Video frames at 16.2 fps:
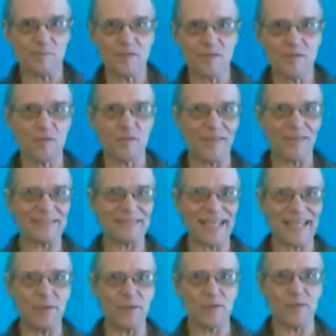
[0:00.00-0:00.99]
You'd rather
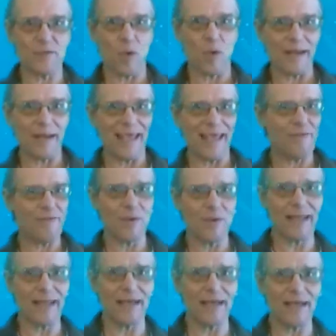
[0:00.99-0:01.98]
stay with what
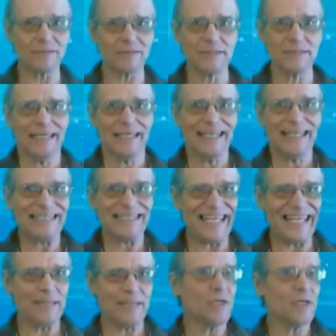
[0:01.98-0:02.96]
everyone else
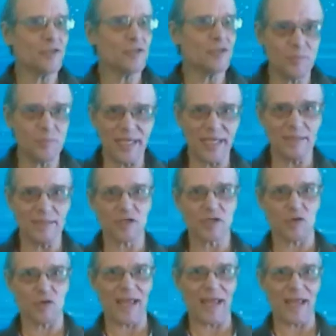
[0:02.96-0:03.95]
deemed to
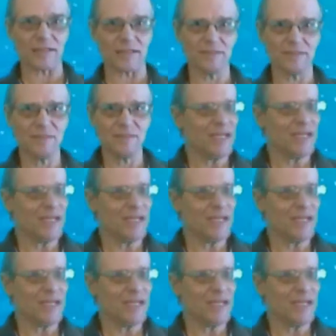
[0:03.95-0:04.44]
be correct.